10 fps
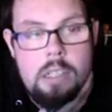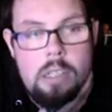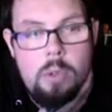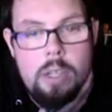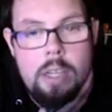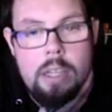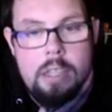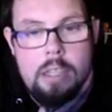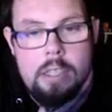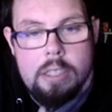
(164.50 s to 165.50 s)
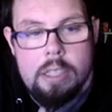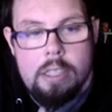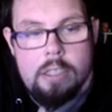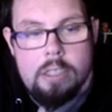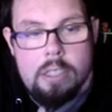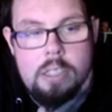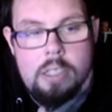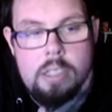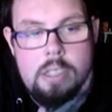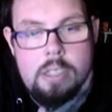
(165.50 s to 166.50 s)
Loki had got his hands
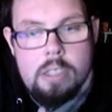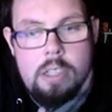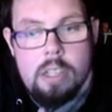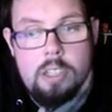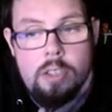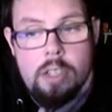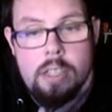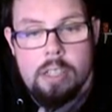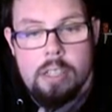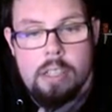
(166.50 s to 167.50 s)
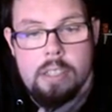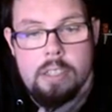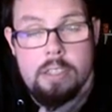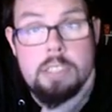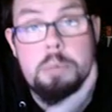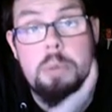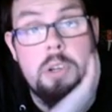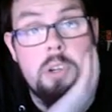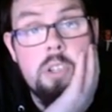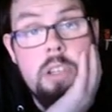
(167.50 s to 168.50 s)
on the Tesseract and
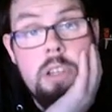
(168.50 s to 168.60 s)
disappeared.